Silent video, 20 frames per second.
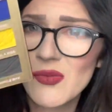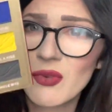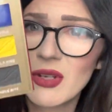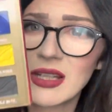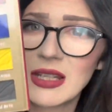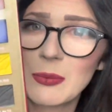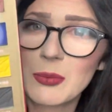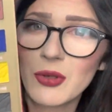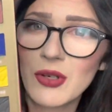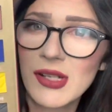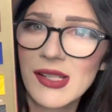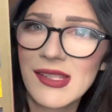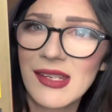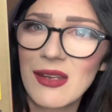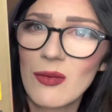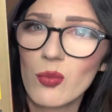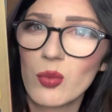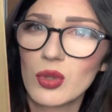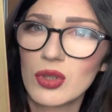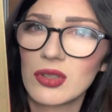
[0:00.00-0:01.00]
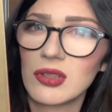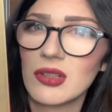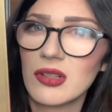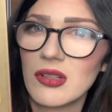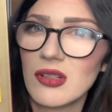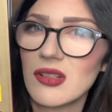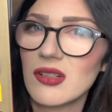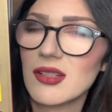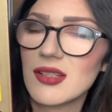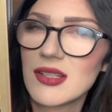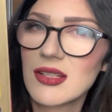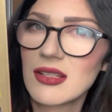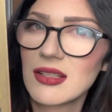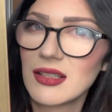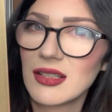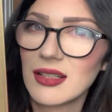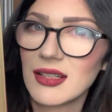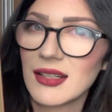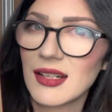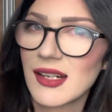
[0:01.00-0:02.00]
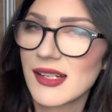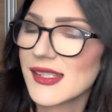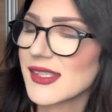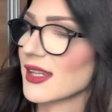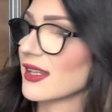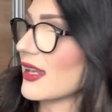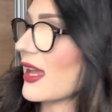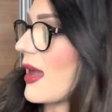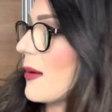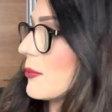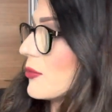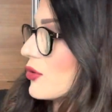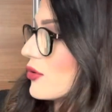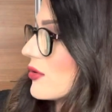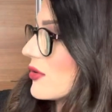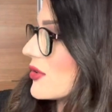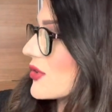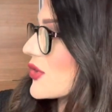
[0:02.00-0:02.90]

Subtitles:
really pretty. Woodland, a nice like emerald